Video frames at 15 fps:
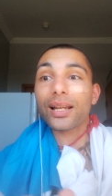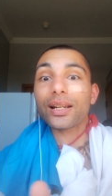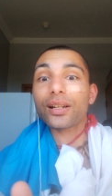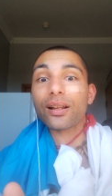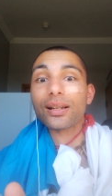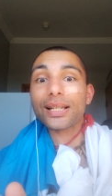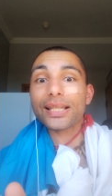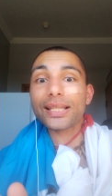
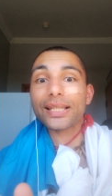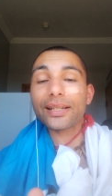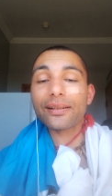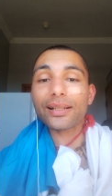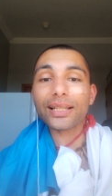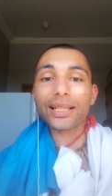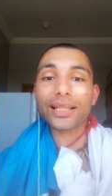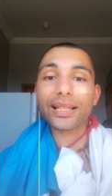Not
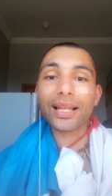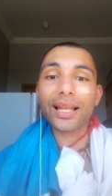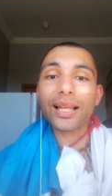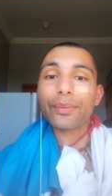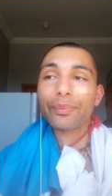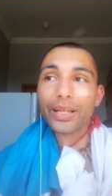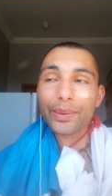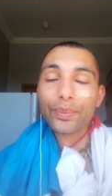necessarily.
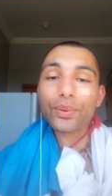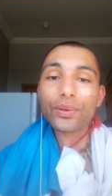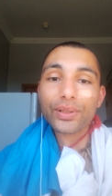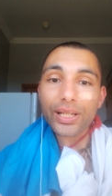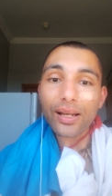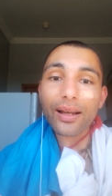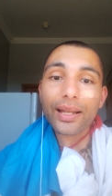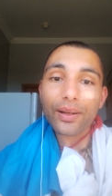People
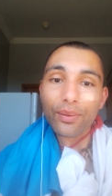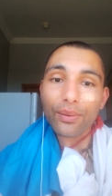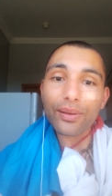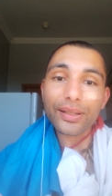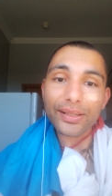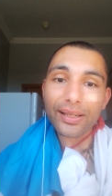die all the